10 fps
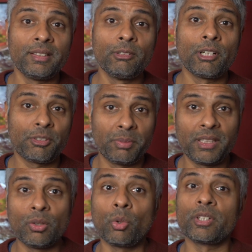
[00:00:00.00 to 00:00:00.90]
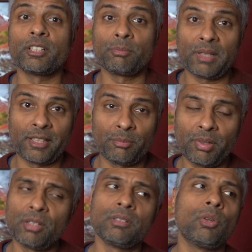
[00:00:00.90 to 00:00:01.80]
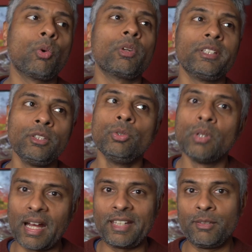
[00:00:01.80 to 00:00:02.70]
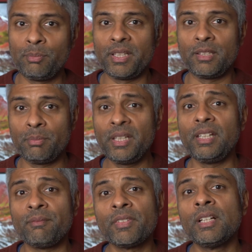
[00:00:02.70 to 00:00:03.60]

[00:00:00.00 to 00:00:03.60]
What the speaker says: USB Audio Player Pro, or UAPP.